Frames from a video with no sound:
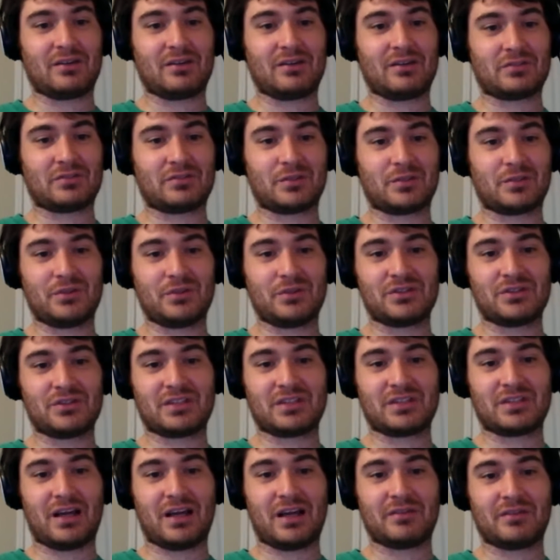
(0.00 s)
comfortable
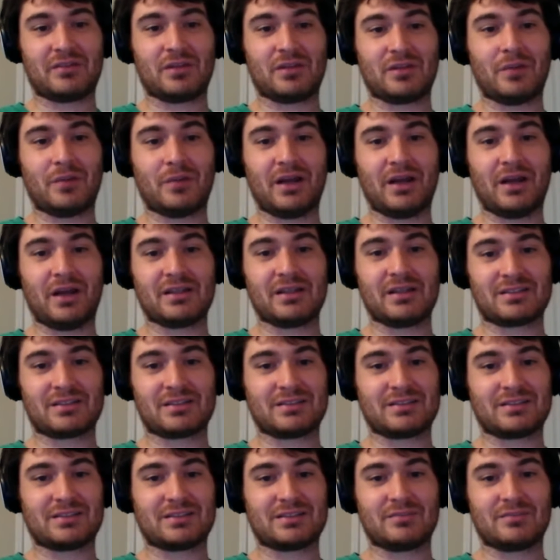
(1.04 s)
using Javier Baez because